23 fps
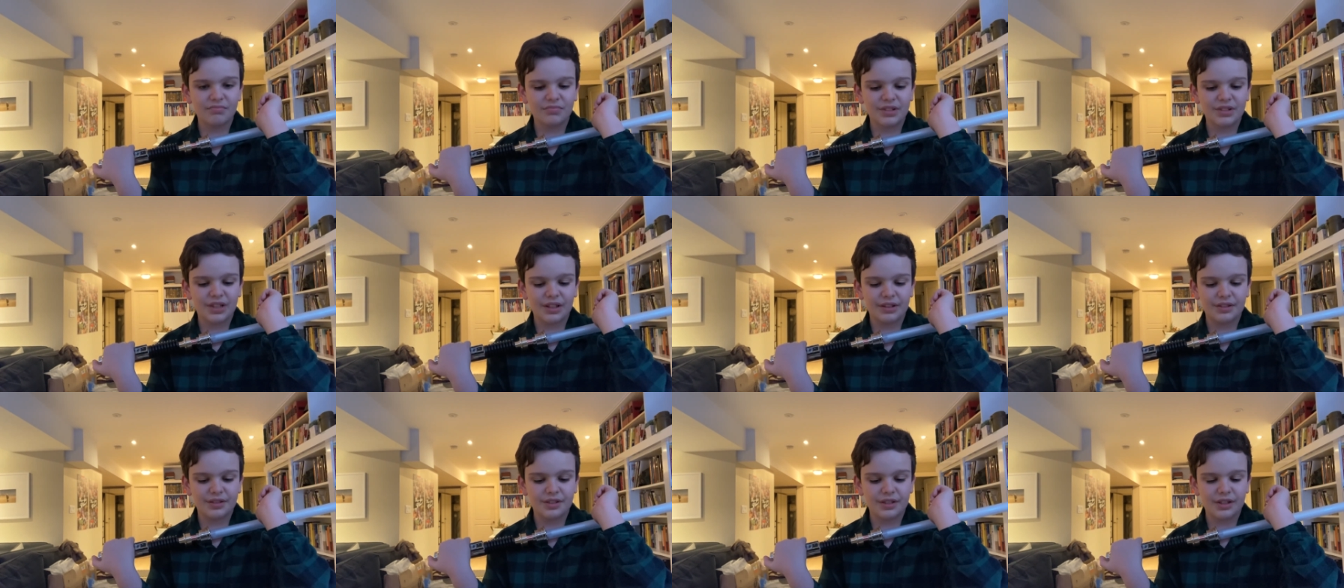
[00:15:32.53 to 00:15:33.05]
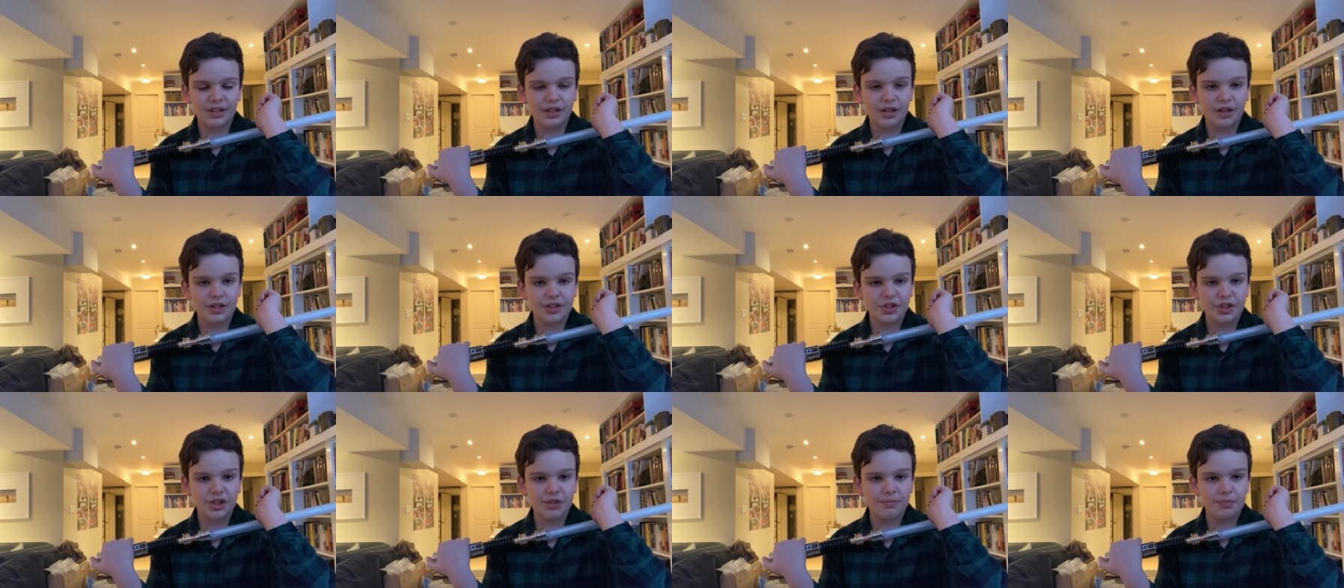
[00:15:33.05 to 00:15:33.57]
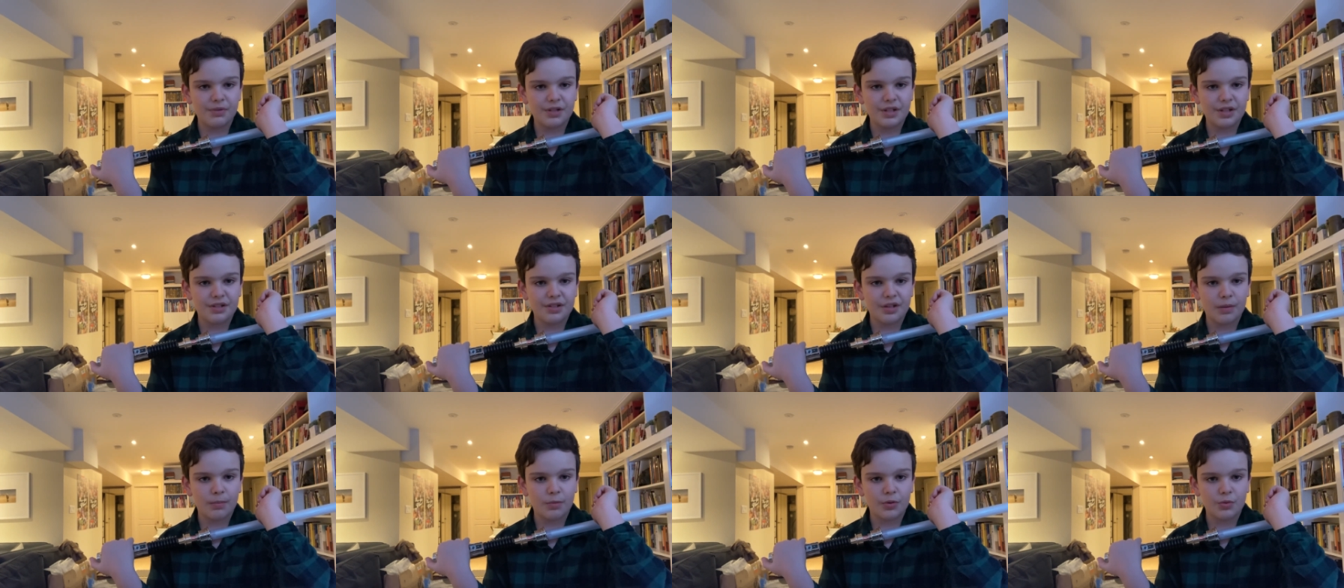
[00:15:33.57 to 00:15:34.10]
Get the cheap Zia
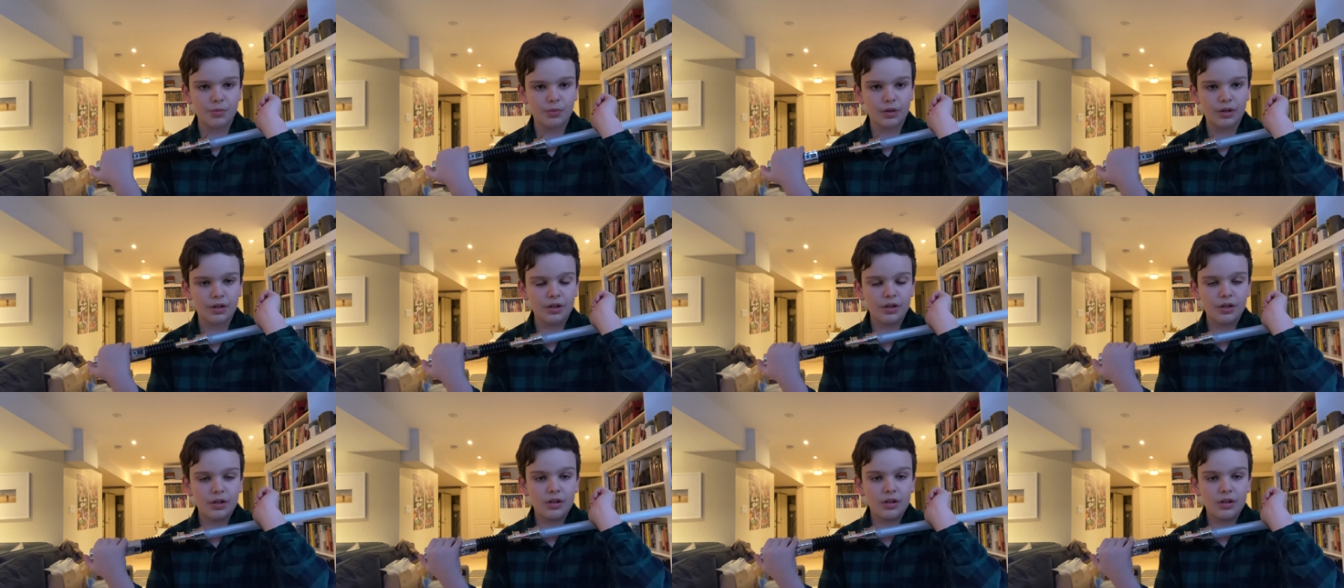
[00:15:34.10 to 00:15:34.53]
Sabers one.